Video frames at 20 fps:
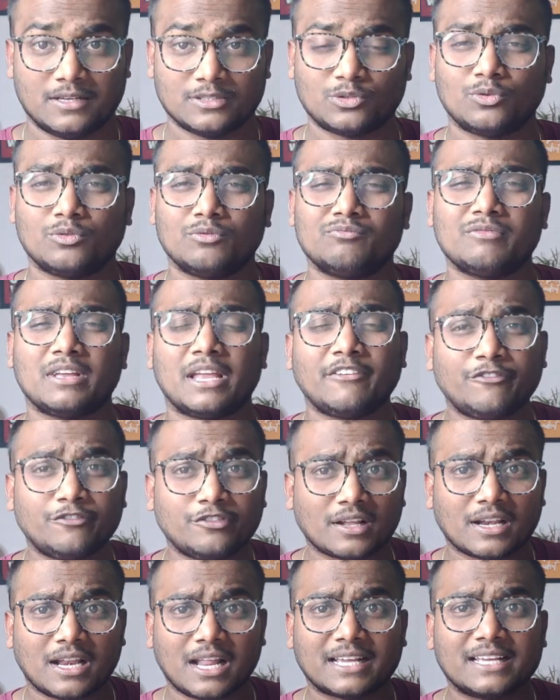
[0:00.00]
So if
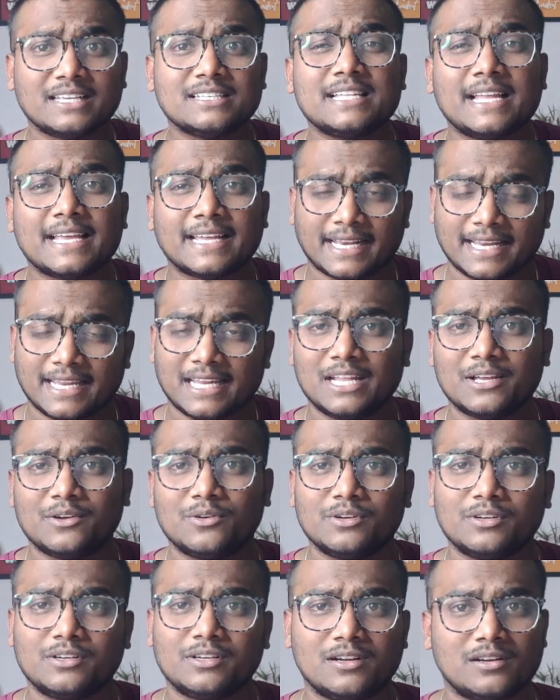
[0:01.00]
your luck is like really
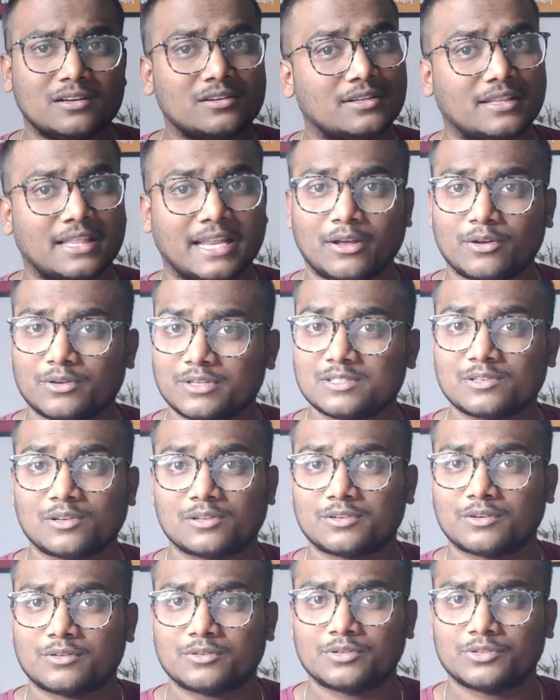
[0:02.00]
good, three questions
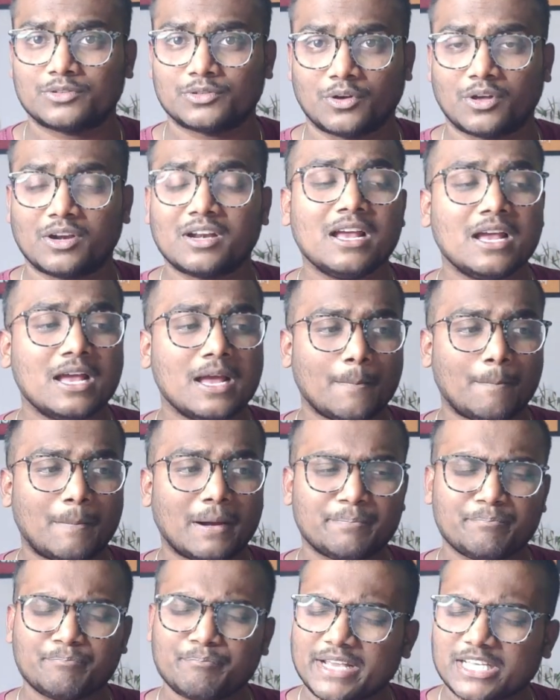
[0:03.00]
also sure,
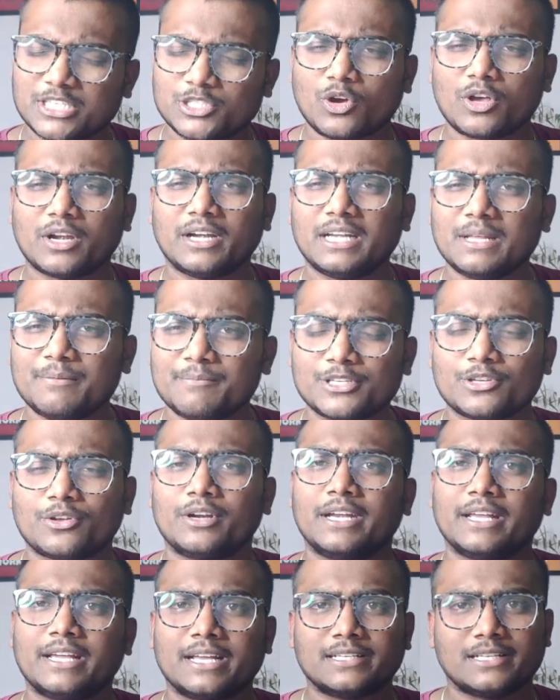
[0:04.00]
but majority
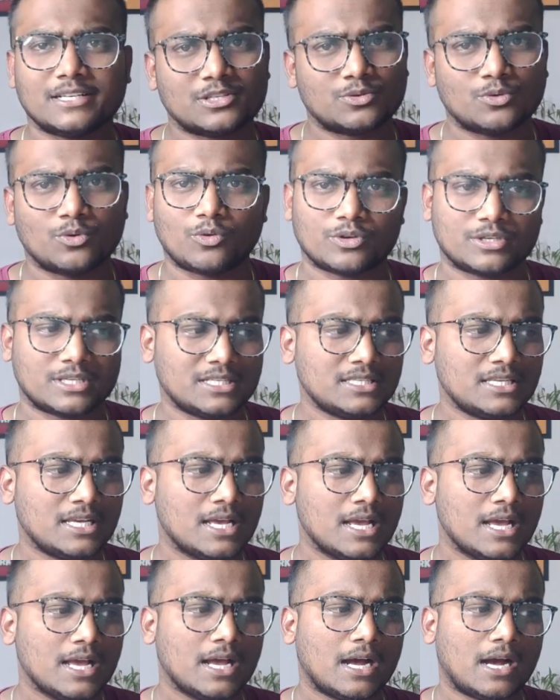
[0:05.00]
cases two questions.
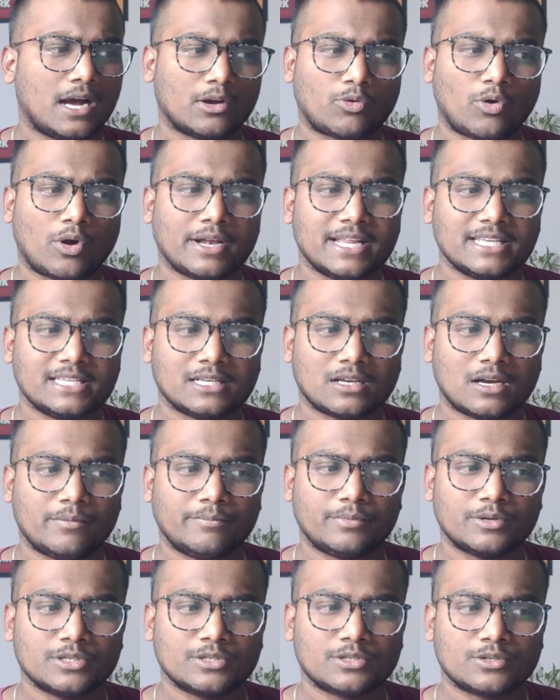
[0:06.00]
Coordination
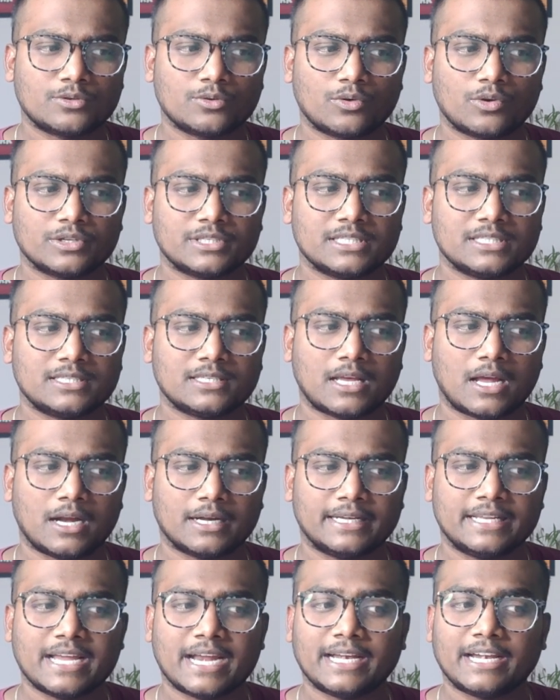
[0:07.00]
compounds, two questions.
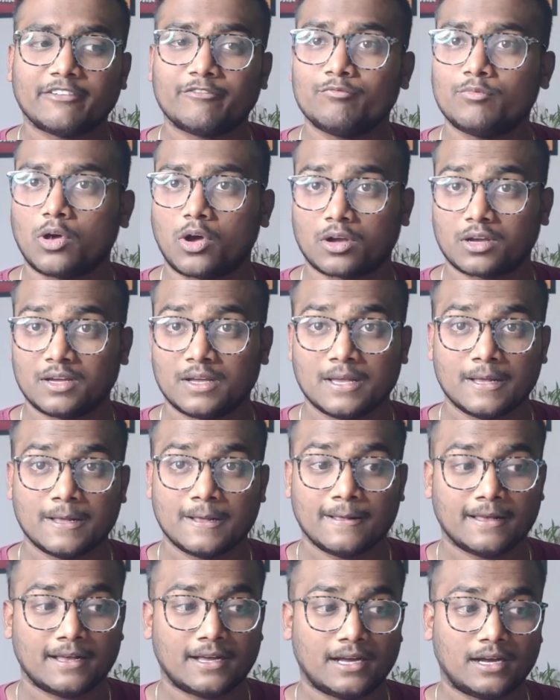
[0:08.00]
D and F block,
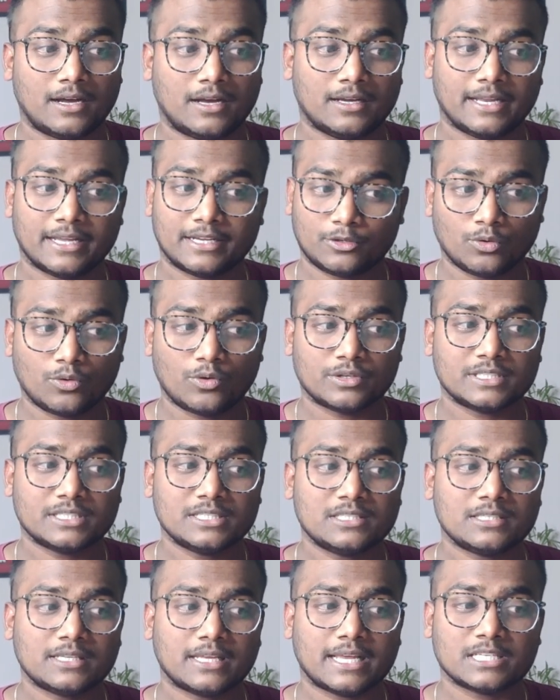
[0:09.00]
two
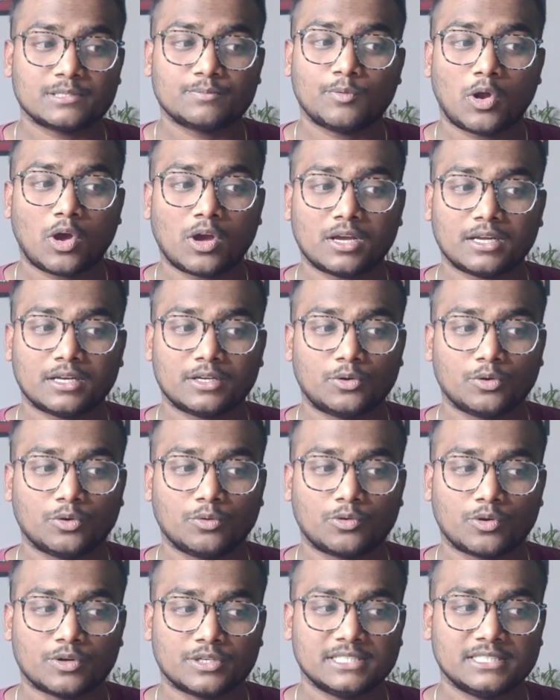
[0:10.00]
questions. S block,
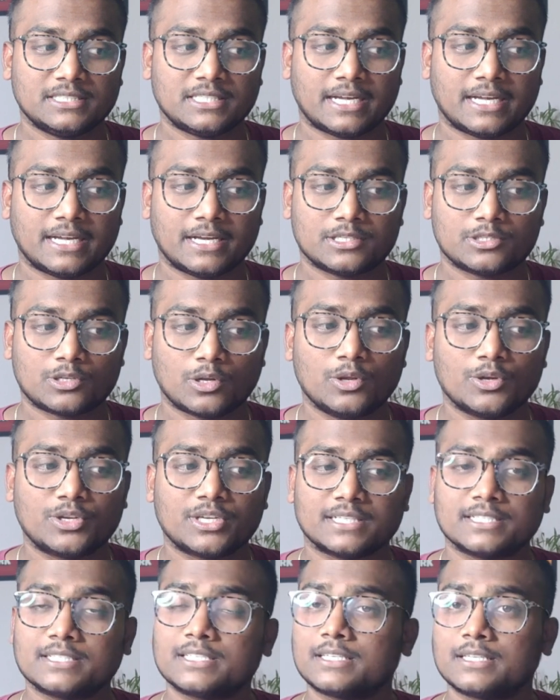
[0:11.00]
two questions. And
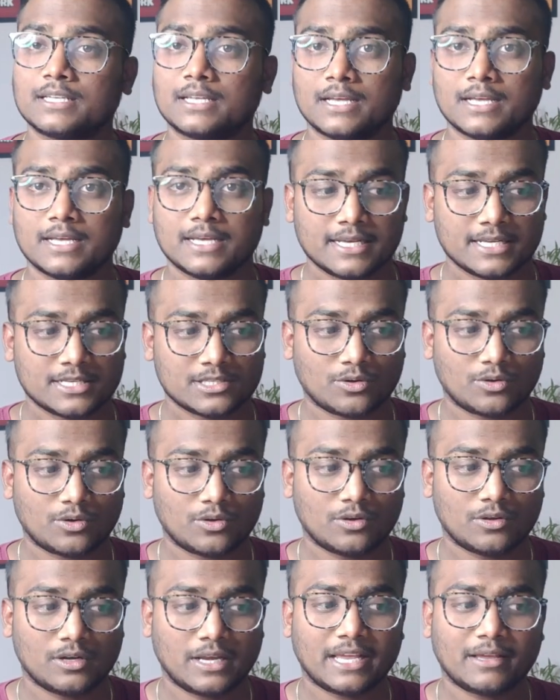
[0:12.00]
solutions,
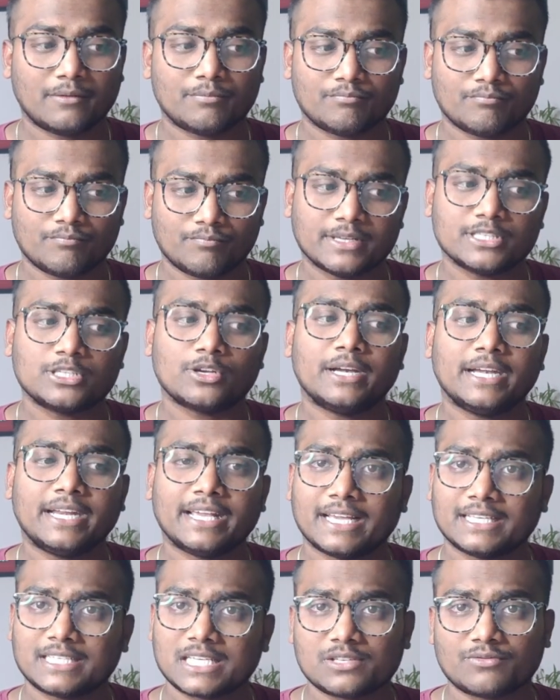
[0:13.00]
so like
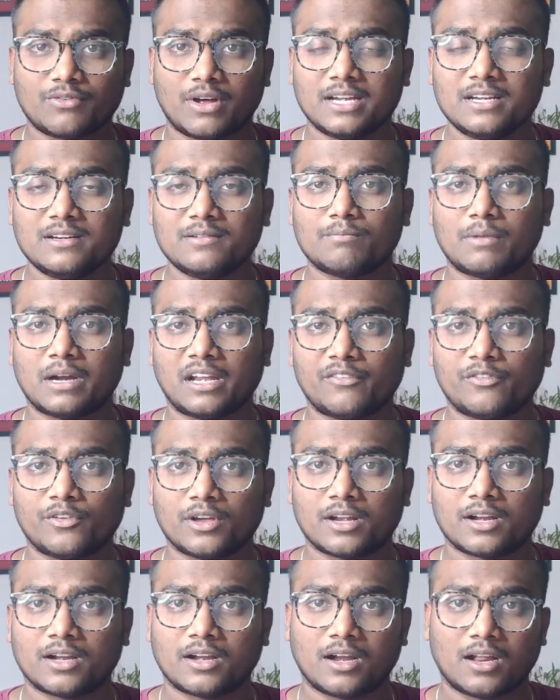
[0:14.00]
majority cases one. But if
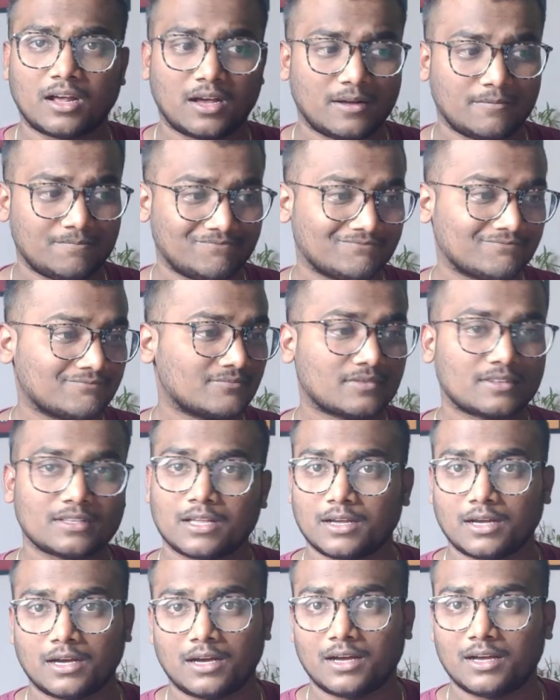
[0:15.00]
you're
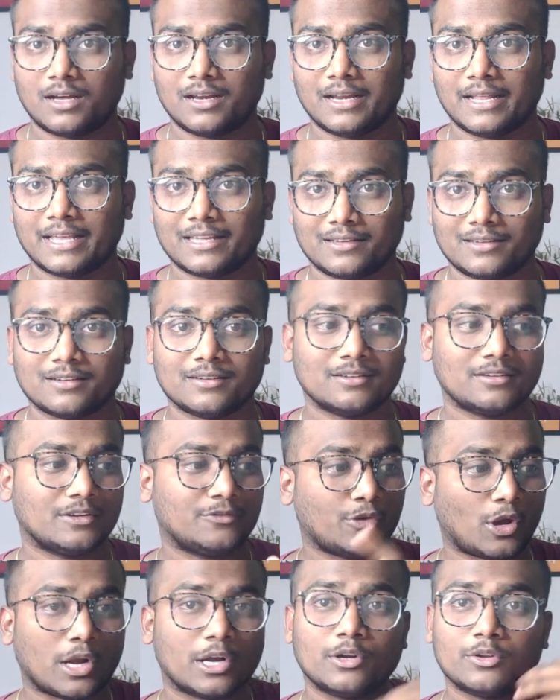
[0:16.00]

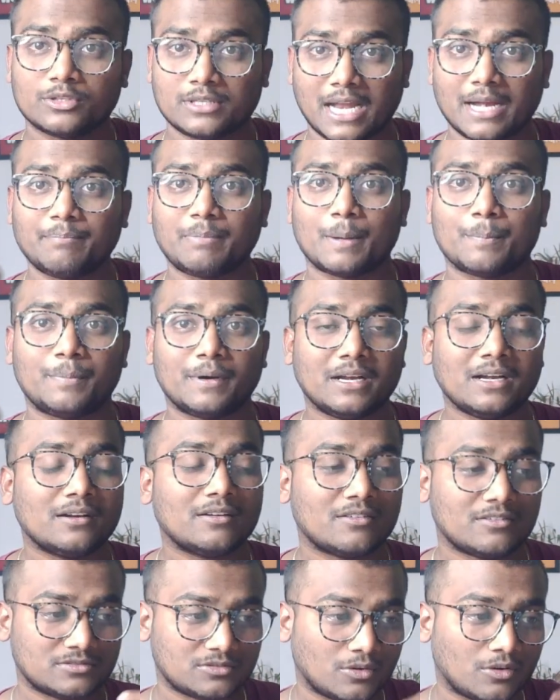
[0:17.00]
if you're into that
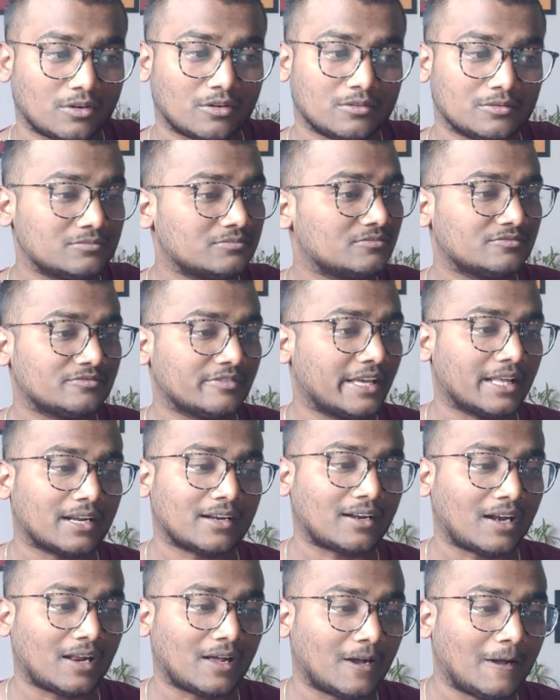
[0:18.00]
paper, so
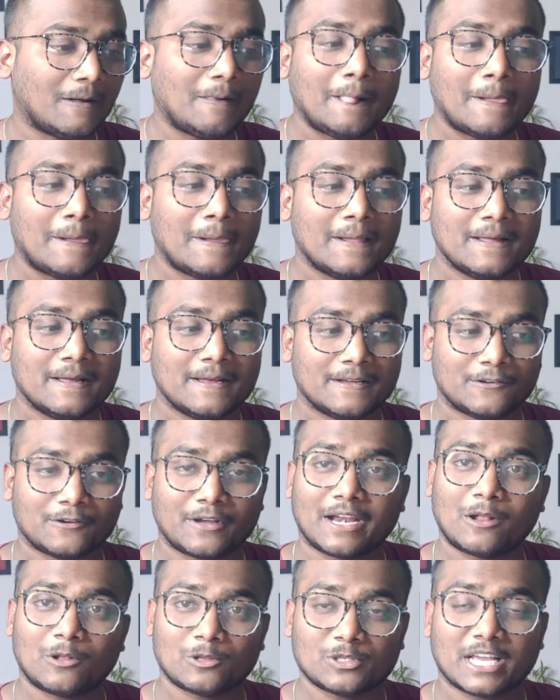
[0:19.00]
where you
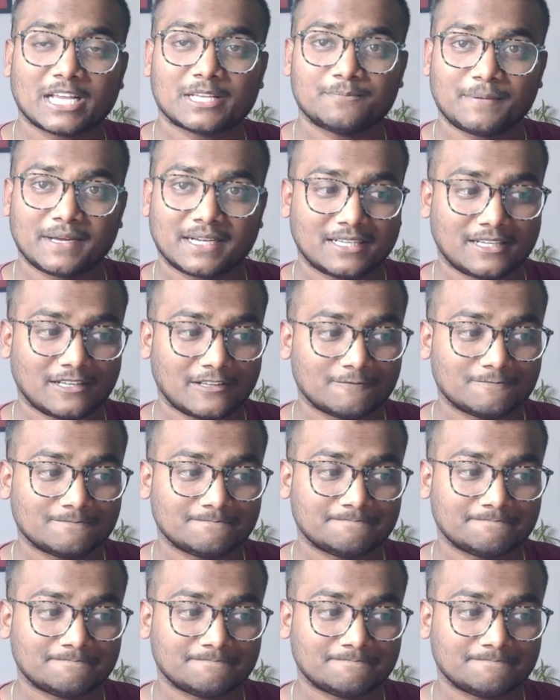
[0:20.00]
can also expect